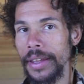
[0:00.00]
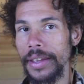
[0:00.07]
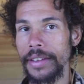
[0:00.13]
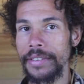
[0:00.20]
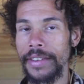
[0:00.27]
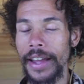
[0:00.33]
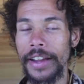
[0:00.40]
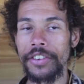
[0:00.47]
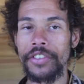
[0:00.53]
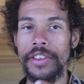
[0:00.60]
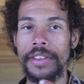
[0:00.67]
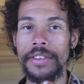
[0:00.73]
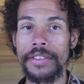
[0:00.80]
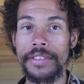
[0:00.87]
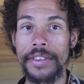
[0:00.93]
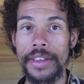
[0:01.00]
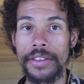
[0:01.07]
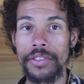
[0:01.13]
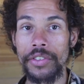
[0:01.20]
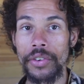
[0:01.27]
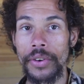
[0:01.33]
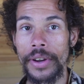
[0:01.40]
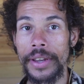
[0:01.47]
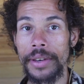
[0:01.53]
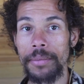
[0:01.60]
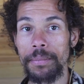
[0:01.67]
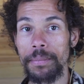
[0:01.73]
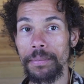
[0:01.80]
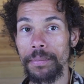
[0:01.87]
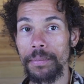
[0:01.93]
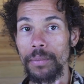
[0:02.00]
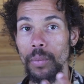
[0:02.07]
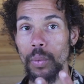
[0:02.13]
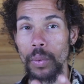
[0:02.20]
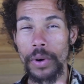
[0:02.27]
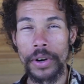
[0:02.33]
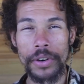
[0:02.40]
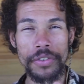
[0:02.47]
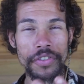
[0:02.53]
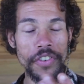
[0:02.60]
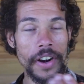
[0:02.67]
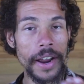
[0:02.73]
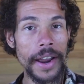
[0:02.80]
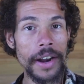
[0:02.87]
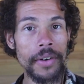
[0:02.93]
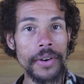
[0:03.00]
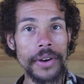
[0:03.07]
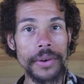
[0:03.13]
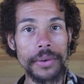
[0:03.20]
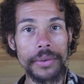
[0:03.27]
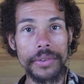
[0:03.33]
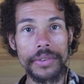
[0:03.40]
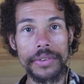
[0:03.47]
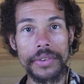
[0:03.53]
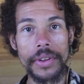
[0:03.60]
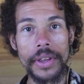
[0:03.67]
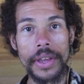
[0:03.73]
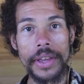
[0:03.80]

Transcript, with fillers: is actually the Sanskrit word for Eros.